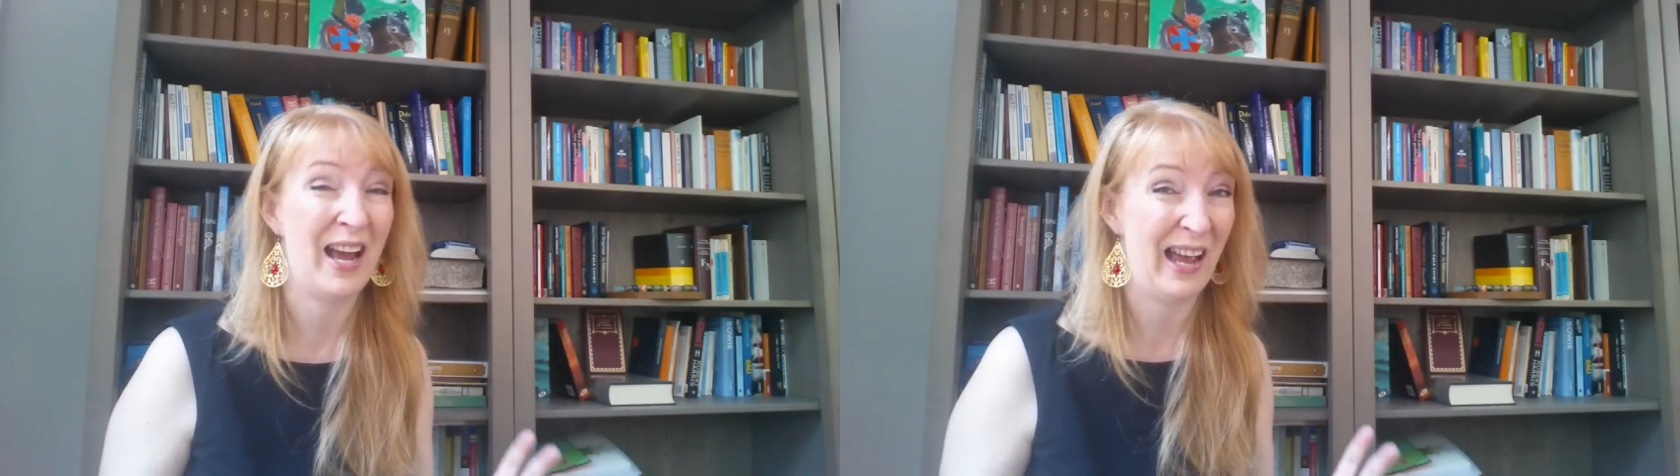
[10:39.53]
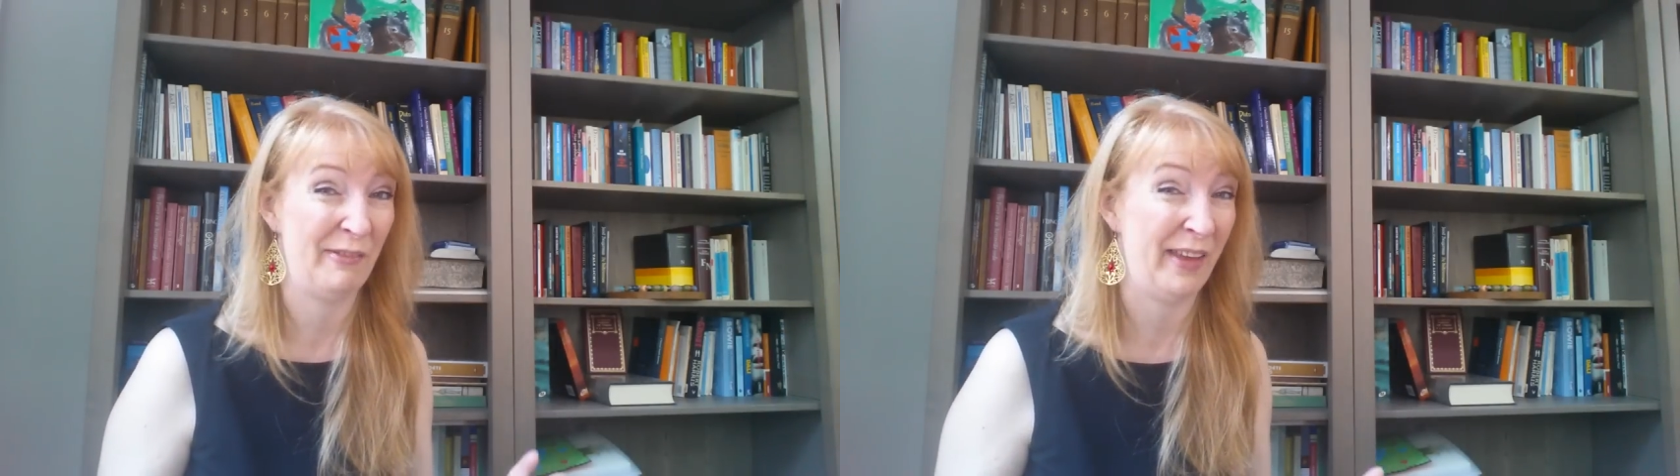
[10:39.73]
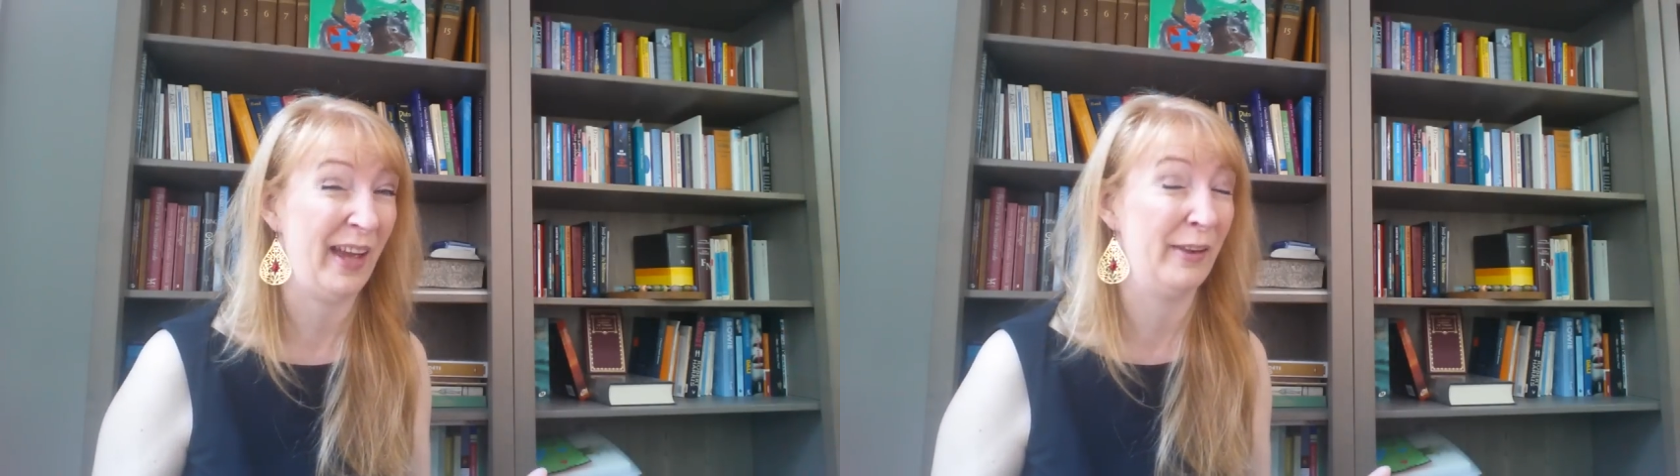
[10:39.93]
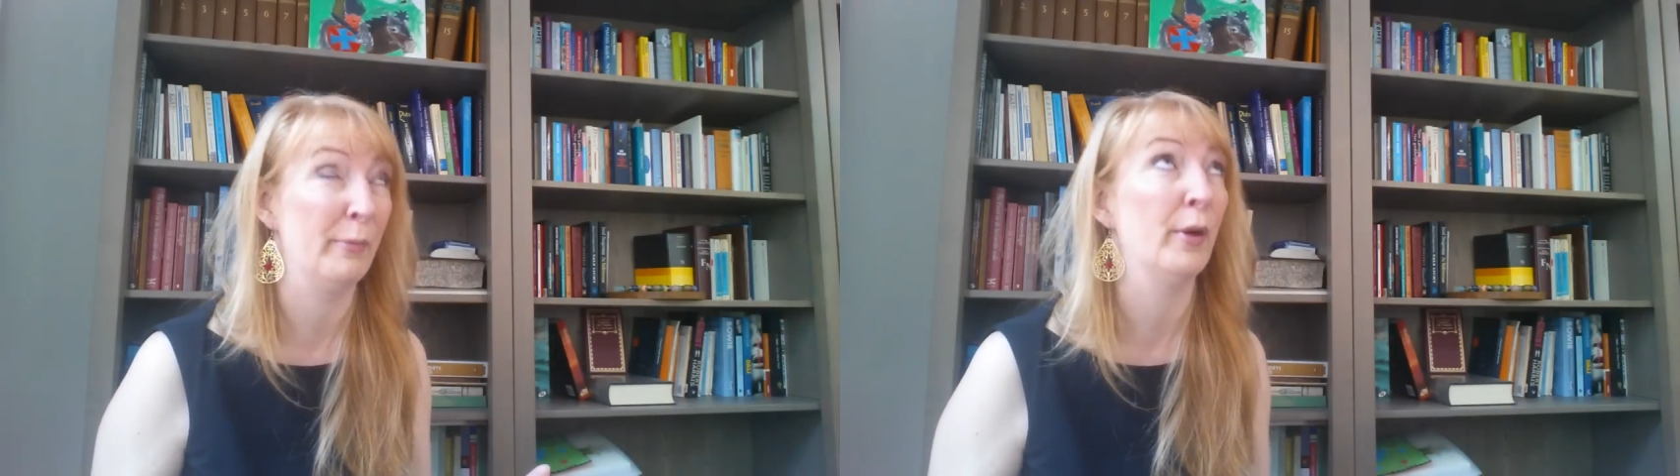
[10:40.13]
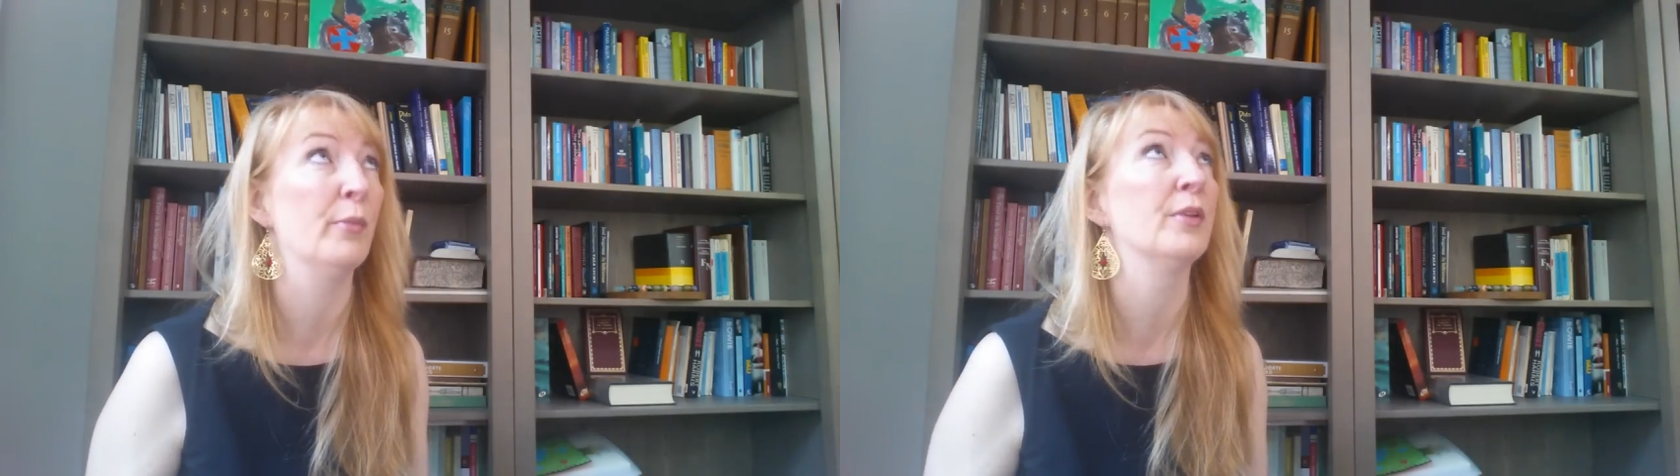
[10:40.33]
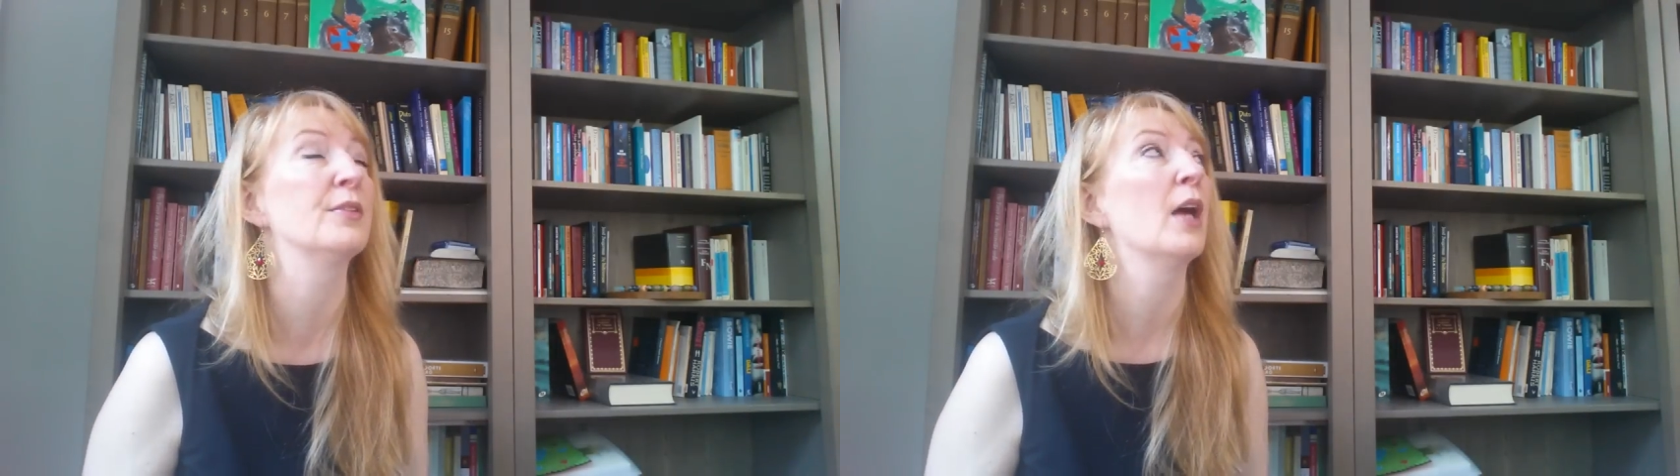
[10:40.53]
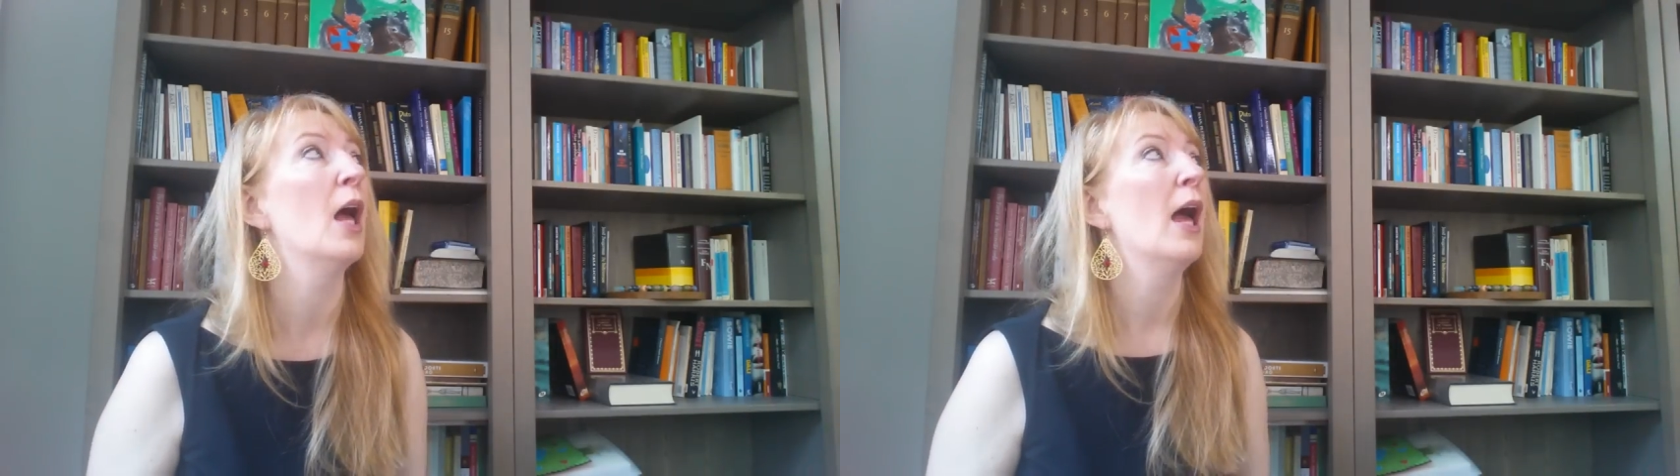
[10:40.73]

I have that at the moment.